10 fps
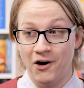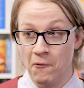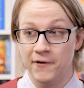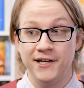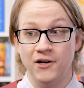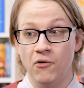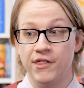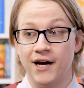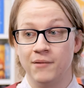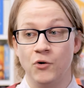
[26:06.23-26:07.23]
I already know
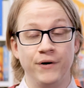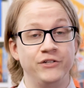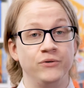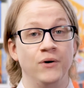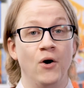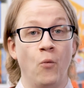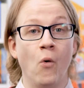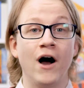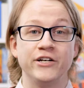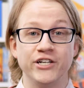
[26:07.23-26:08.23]
that I'm going to
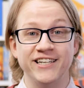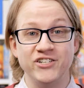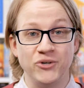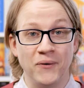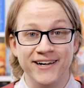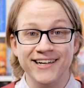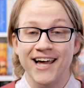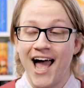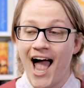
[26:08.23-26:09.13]
watch and enjoy.